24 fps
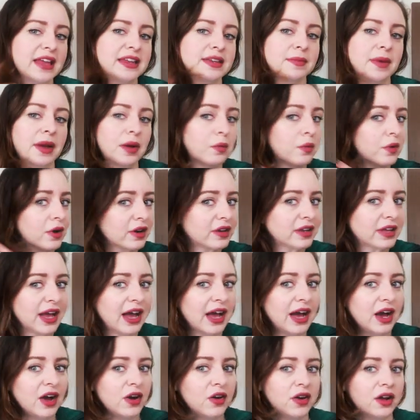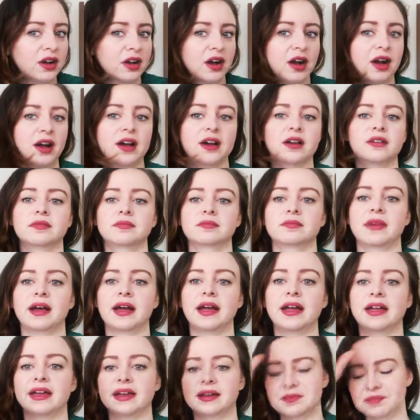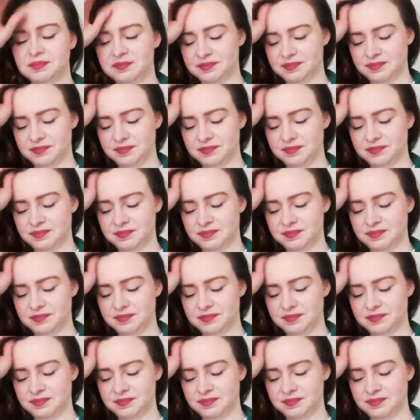I did my workout. I got my